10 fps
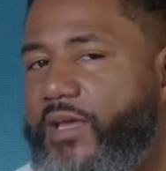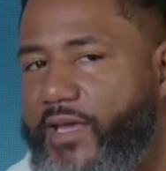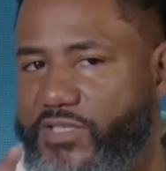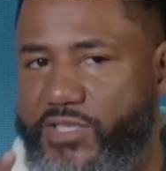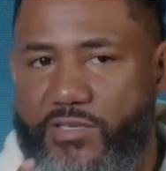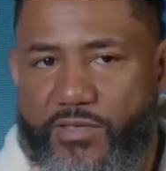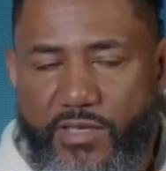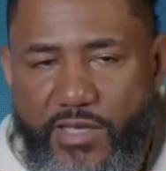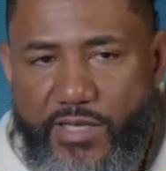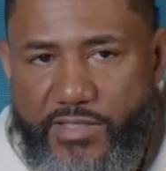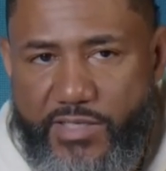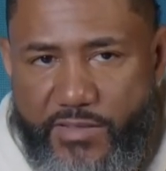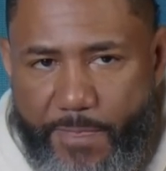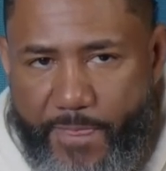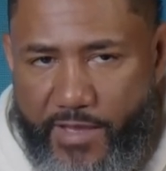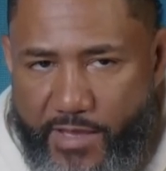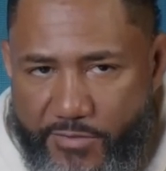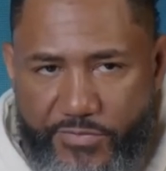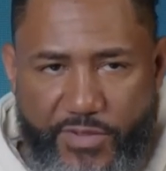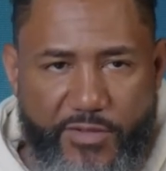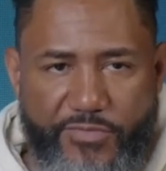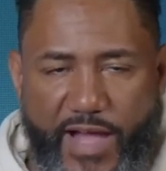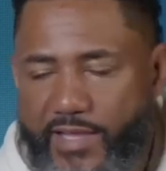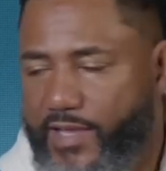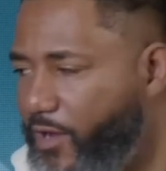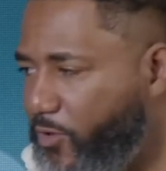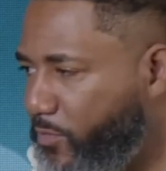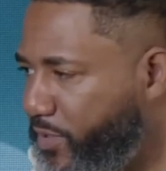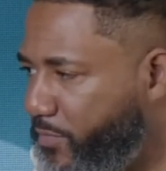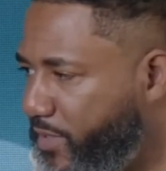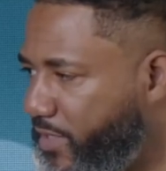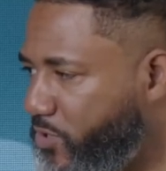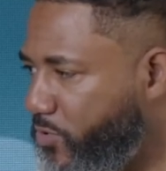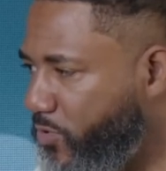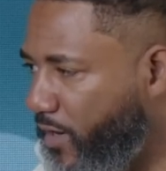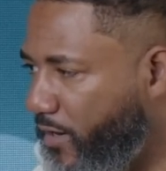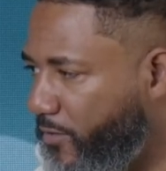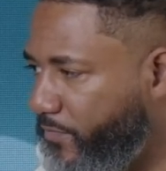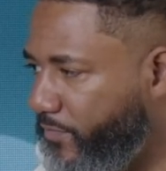And see, if I get caught up peeping at your crowd,